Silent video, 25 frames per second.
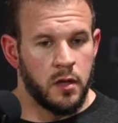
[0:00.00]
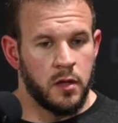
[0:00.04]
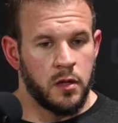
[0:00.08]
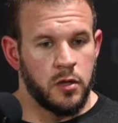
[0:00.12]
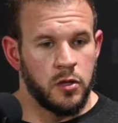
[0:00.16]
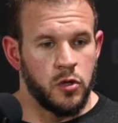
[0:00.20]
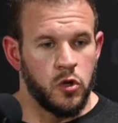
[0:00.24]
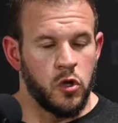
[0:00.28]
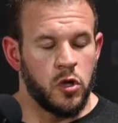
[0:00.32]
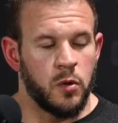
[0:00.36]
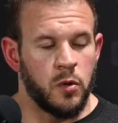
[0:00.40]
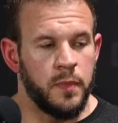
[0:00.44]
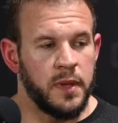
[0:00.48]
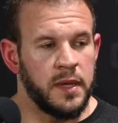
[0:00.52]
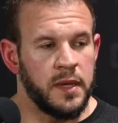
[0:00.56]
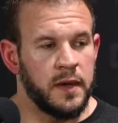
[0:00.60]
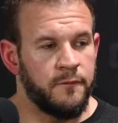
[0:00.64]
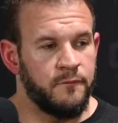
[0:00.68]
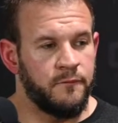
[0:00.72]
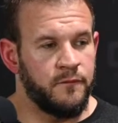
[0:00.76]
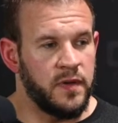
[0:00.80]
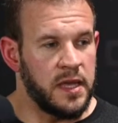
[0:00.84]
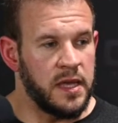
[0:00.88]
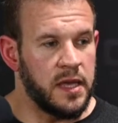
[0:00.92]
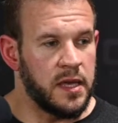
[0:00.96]
You can be a
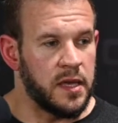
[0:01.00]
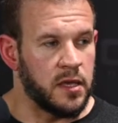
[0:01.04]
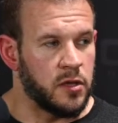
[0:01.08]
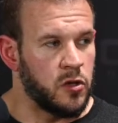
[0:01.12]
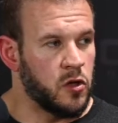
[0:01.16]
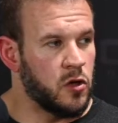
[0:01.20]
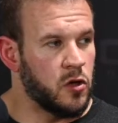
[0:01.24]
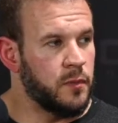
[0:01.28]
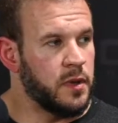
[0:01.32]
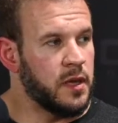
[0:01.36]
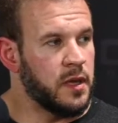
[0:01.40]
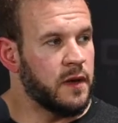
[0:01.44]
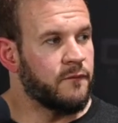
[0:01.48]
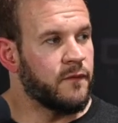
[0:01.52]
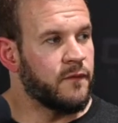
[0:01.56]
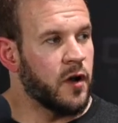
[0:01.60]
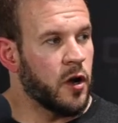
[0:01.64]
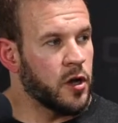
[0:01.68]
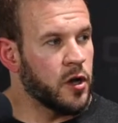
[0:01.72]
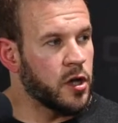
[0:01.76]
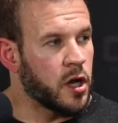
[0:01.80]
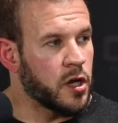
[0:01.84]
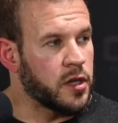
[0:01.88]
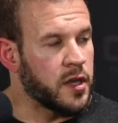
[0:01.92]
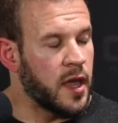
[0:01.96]
vegan. You can be a very
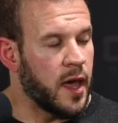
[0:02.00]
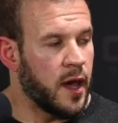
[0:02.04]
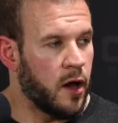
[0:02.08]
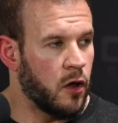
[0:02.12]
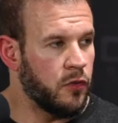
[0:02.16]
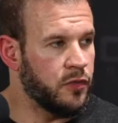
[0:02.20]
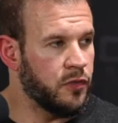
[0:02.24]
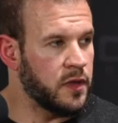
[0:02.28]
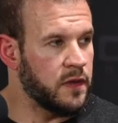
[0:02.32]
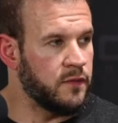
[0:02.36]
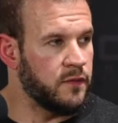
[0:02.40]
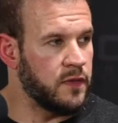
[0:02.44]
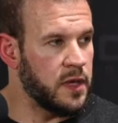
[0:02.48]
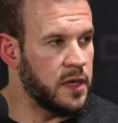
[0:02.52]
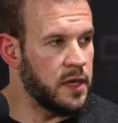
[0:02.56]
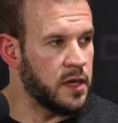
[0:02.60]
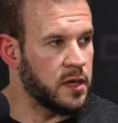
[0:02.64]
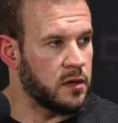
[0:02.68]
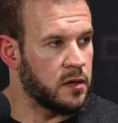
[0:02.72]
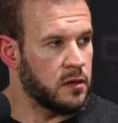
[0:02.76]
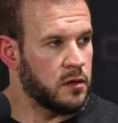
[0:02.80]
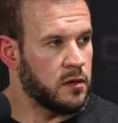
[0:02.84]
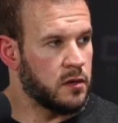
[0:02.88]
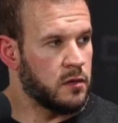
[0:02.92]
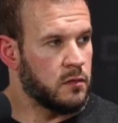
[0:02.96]
unhealthy vegan
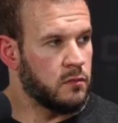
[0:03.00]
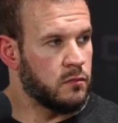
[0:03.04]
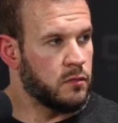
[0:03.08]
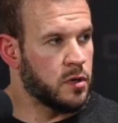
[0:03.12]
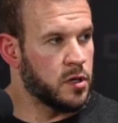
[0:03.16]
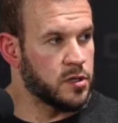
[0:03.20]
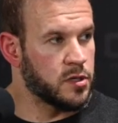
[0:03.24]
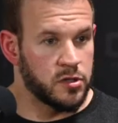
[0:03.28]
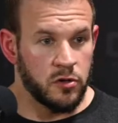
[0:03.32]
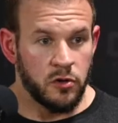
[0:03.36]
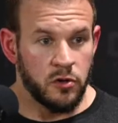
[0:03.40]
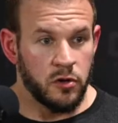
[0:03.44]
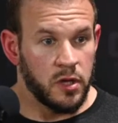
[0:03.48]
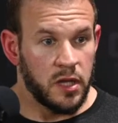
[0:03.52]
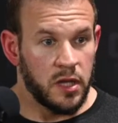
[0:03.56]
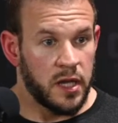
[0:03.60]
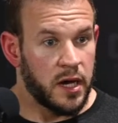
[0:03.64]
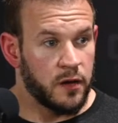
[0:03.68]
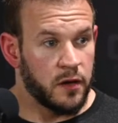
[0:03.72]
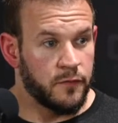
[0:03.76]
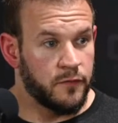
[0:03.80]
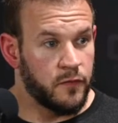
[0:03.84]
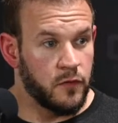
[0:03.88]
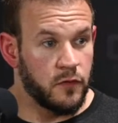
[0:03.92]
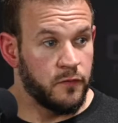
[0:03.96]
because there are a lot
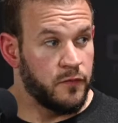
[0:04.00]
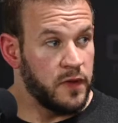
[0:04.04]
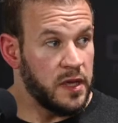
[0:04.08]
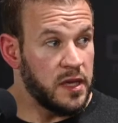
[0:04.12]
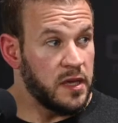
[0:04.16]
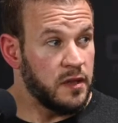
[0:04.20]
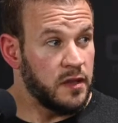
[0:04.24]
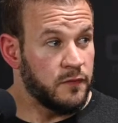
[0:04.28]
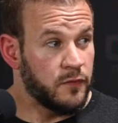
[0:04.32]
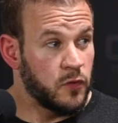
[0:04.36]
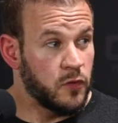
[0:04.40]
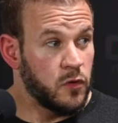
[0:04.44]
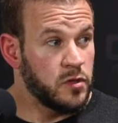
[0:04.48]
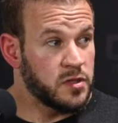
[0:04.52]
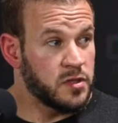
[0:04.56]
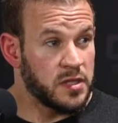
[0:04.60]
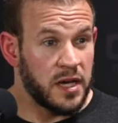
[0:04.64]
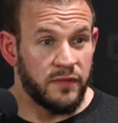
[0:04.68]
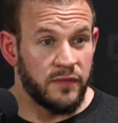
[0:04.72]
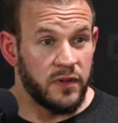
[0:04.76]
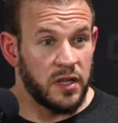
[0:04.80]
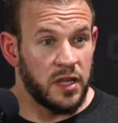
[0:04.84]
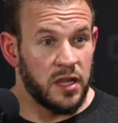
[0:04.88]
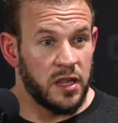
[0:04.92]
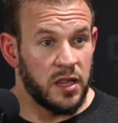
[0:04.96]
of vegan foods have
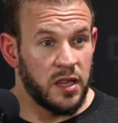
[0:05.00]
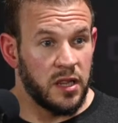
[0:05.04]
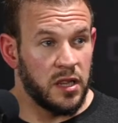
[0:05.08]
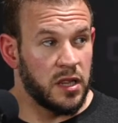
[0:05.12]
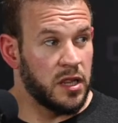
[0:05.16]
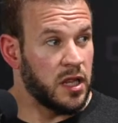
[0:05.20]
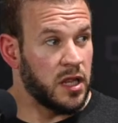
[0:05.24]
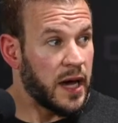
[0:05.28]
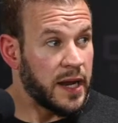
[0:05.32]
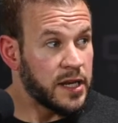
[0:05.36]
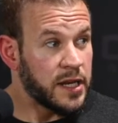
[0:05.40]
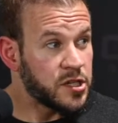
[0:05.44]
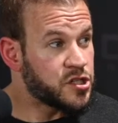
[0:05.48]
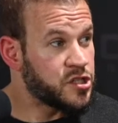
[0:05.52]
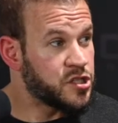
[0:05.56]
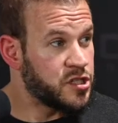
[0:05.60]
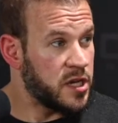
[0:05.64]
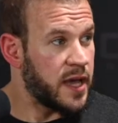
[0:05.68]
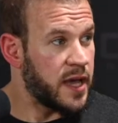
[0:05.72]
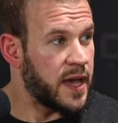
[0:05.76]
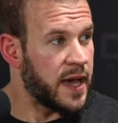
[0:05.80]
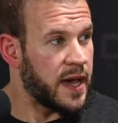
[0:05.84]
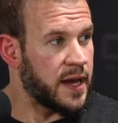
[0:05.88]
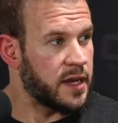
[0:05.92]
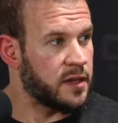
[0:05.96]
a lot of shit
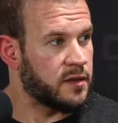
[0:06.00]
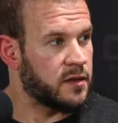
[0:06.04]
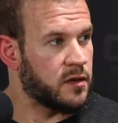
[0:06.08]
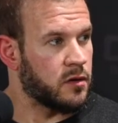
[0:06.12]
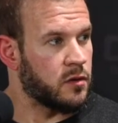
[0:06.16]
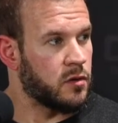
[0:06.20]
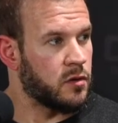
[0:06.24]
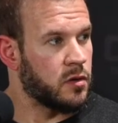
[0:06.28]
added to it.